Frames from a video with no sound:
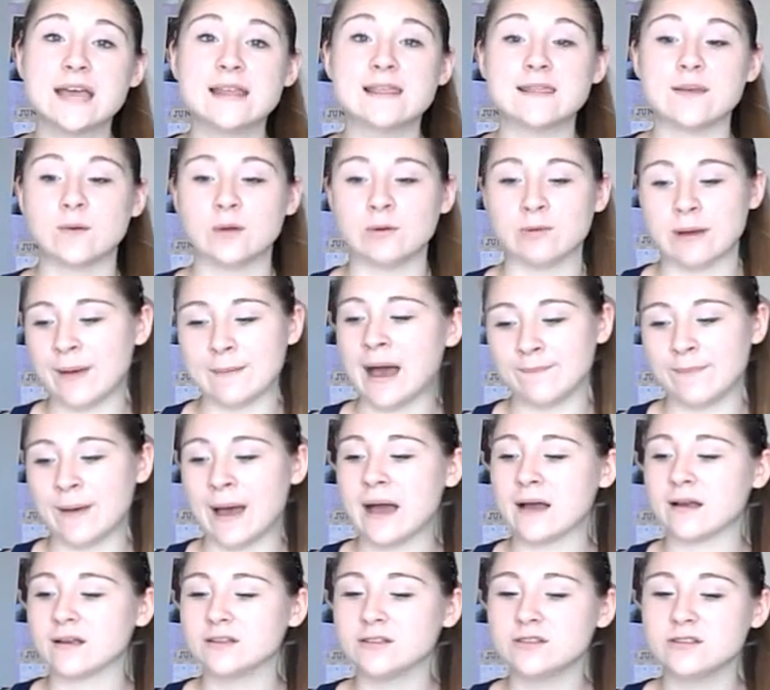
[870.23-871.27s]
then we went
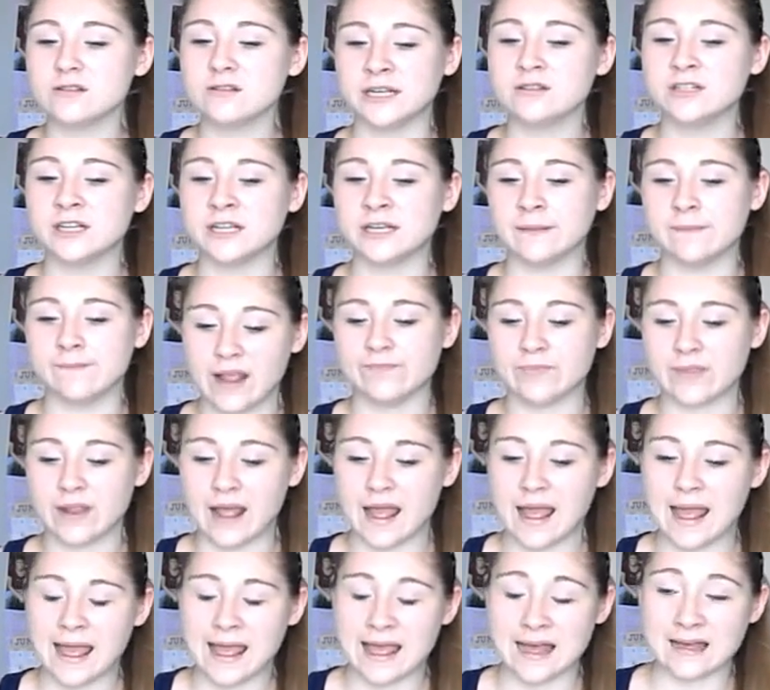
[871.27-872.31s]
back into the gym
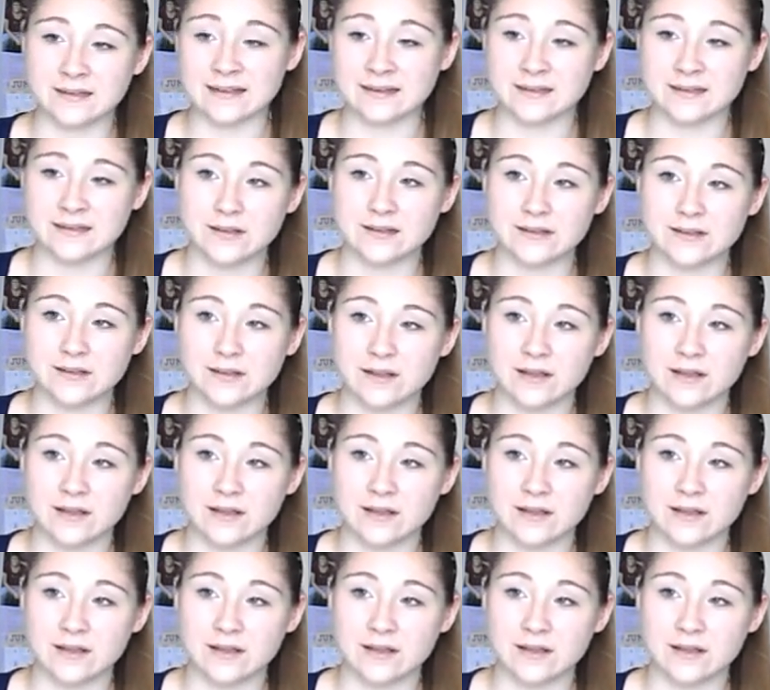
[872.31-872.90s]
and